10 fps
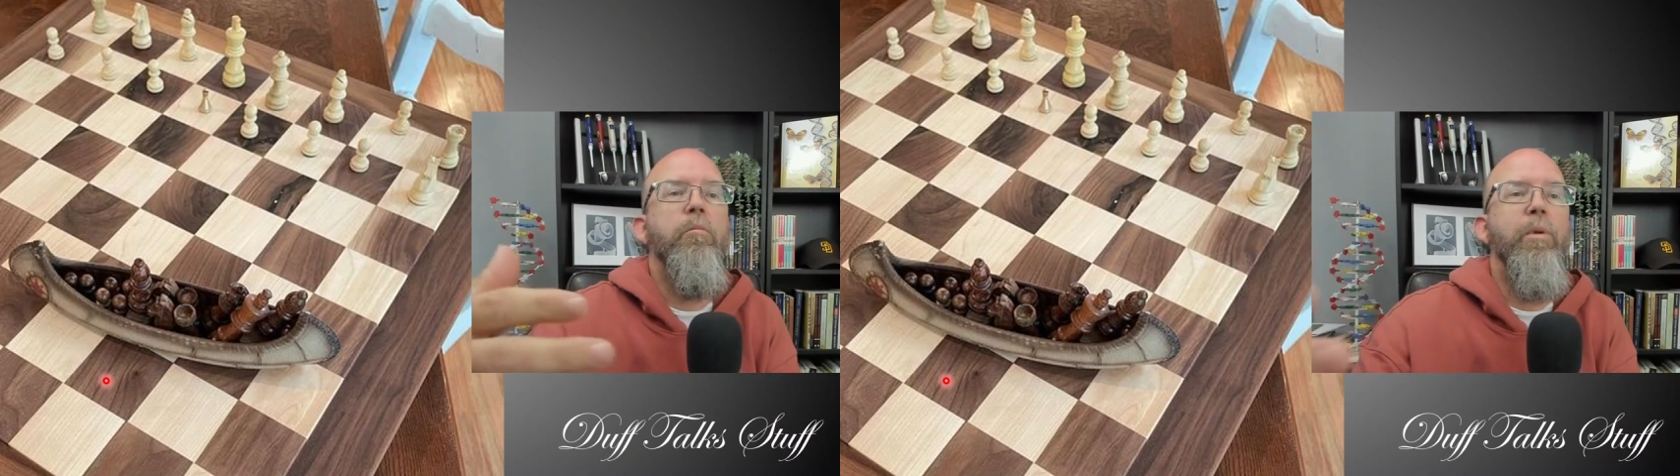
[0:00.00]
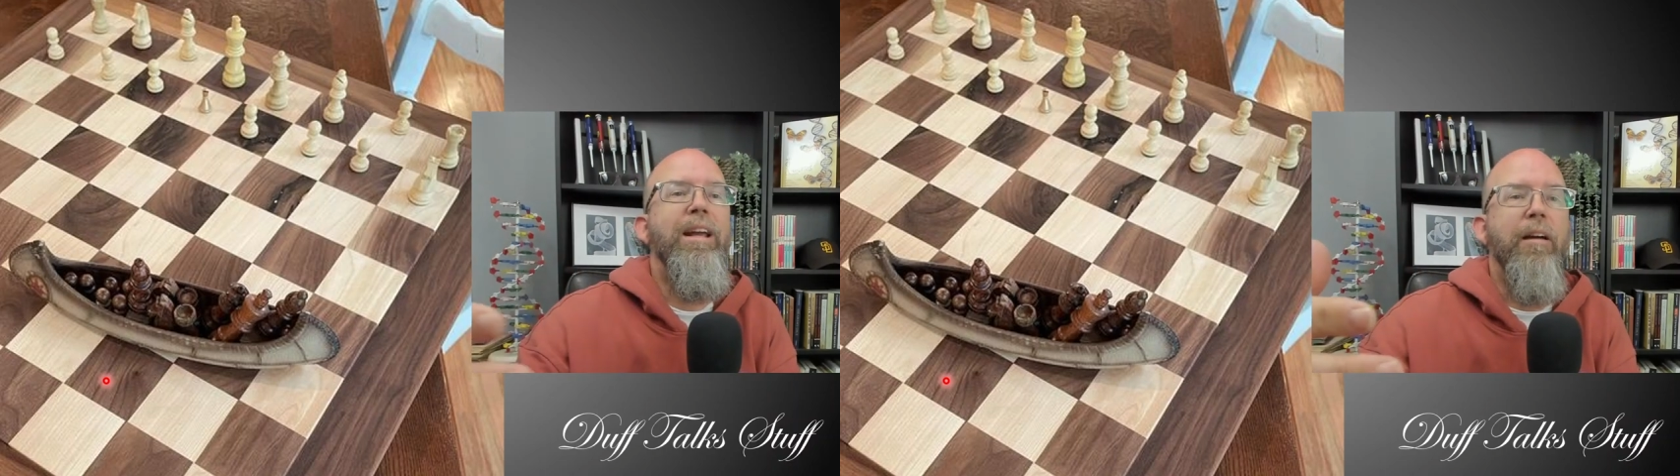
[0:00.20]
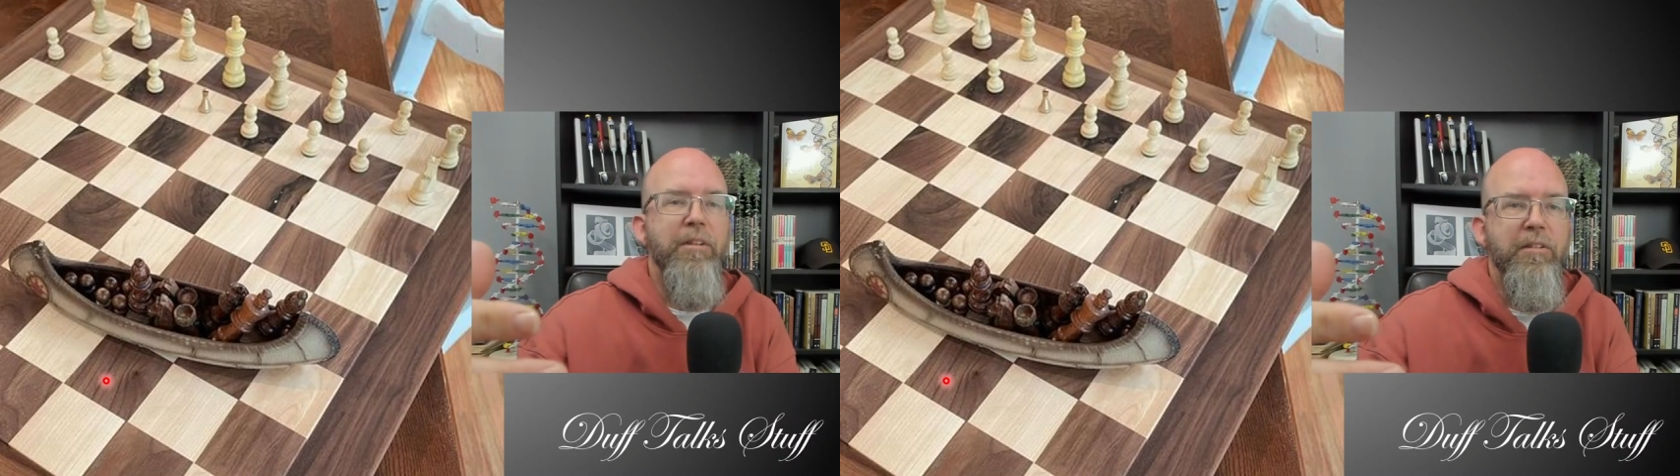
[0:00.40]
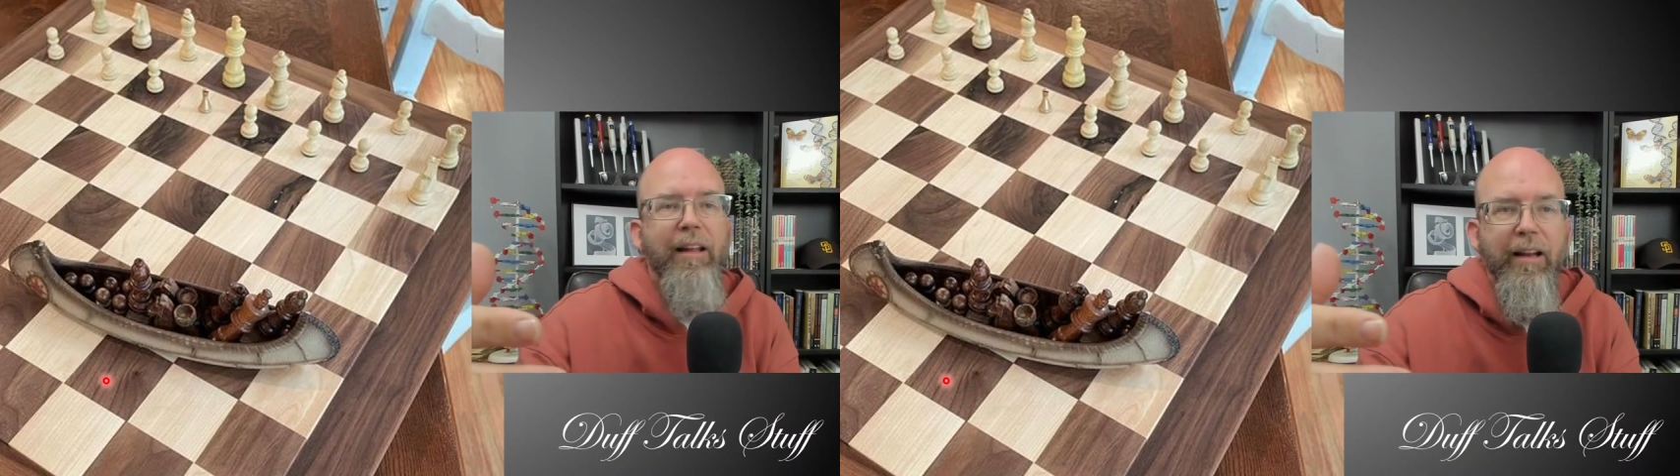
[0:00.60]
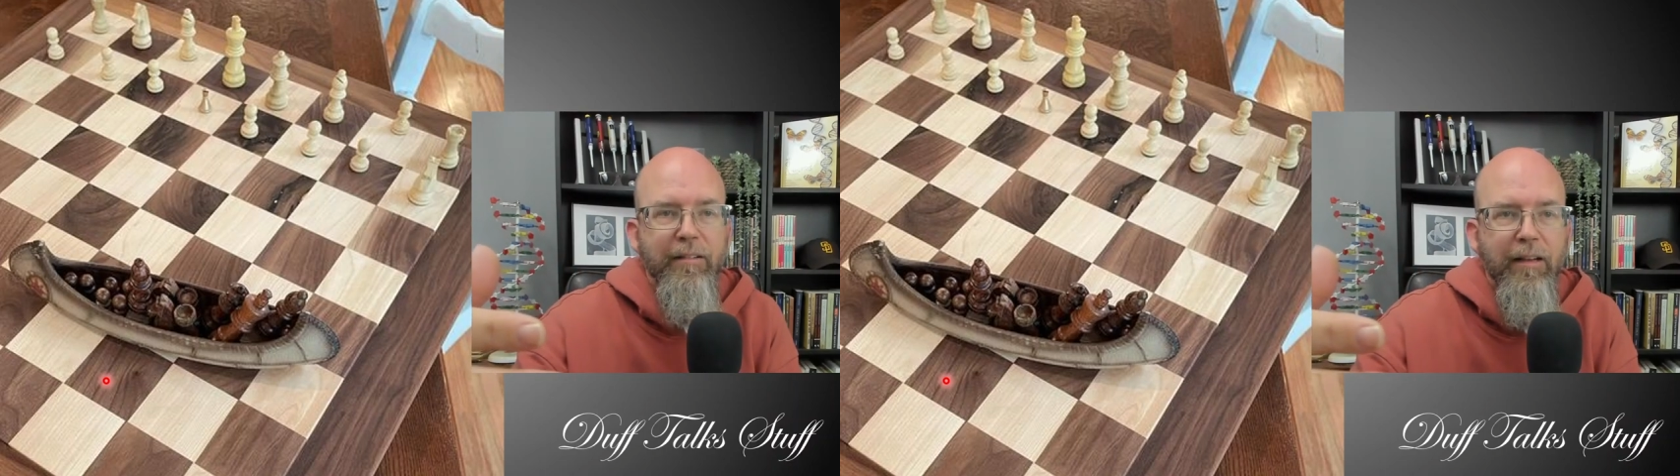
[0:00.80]
we have this
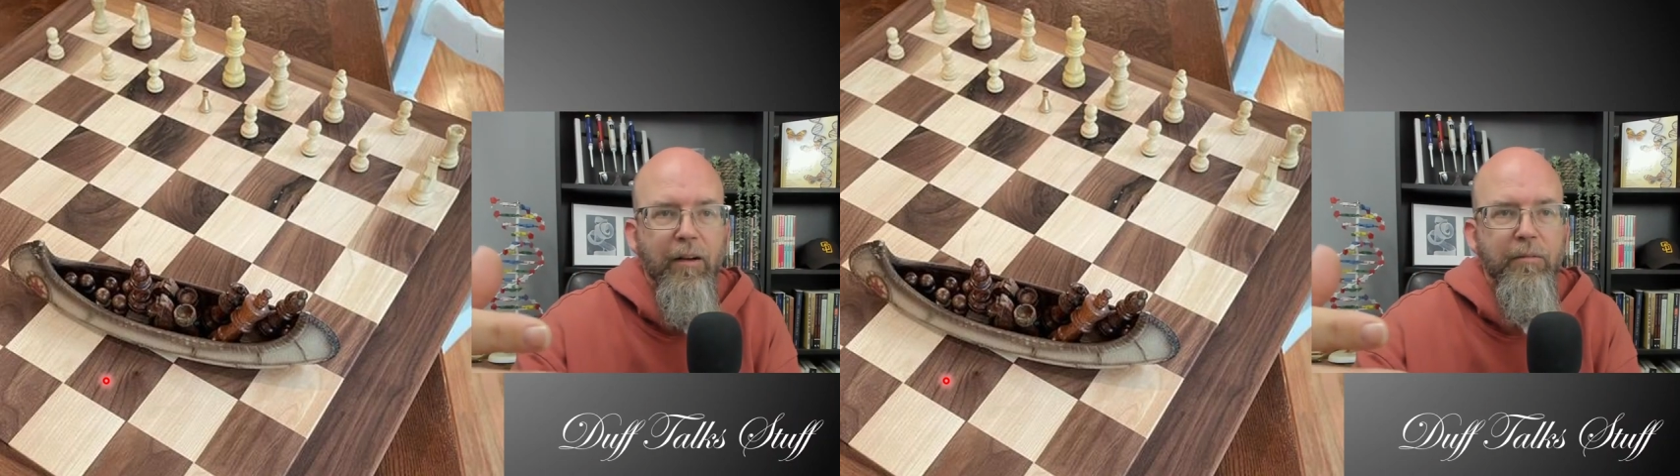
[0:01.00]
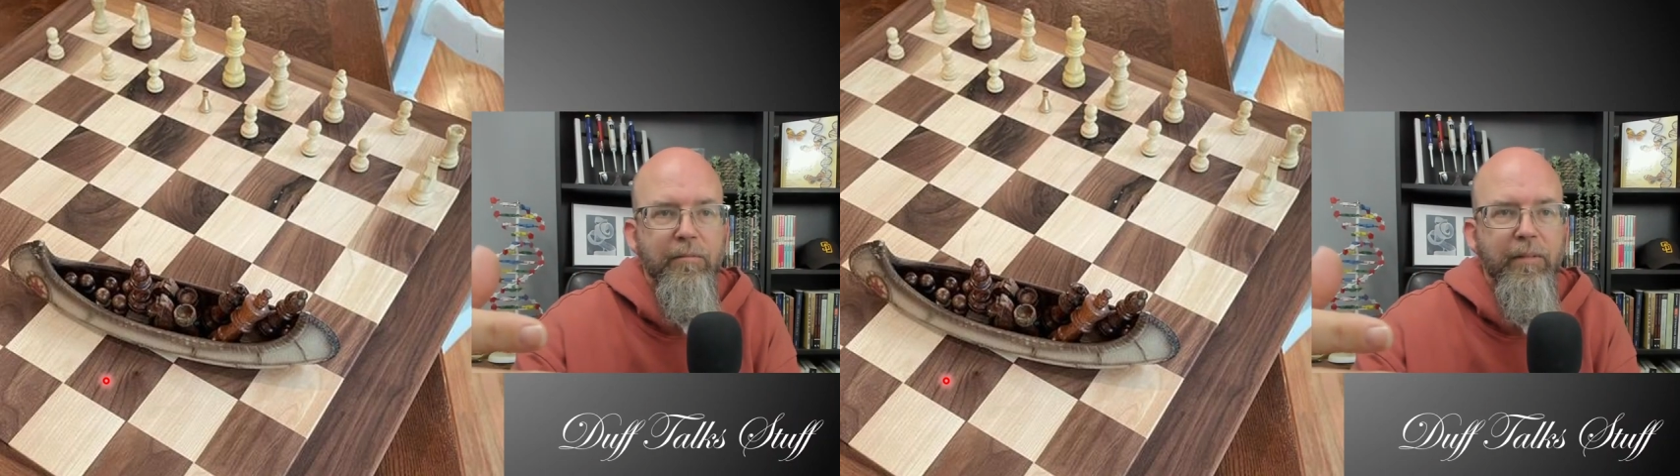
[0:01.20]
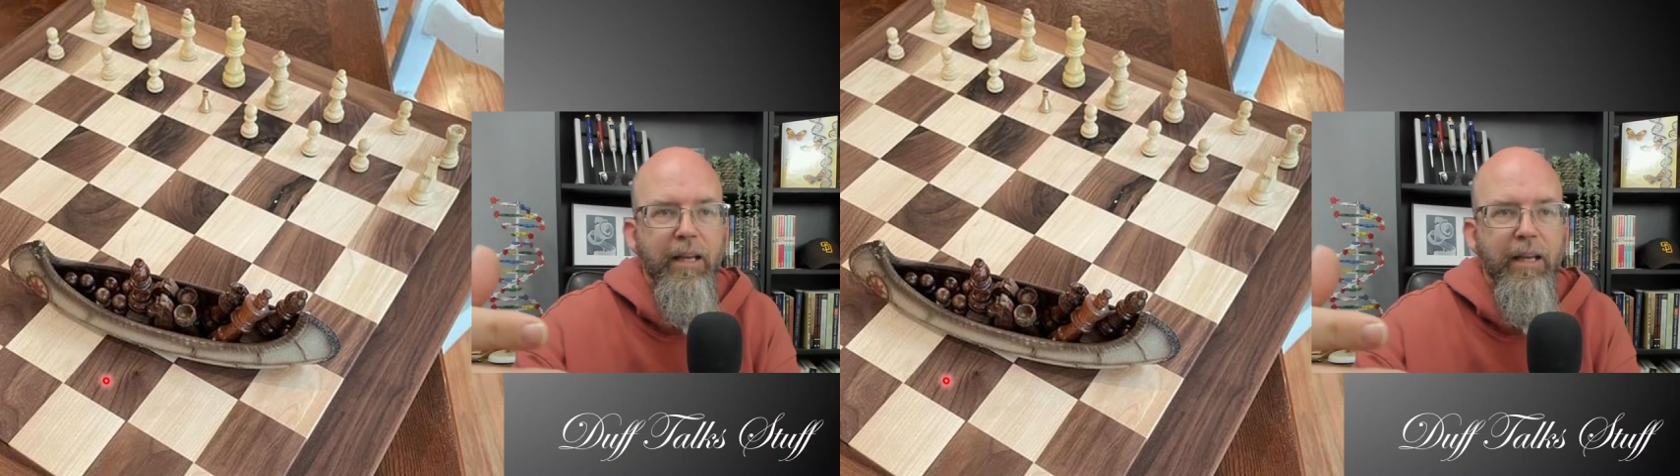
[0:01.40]
land now,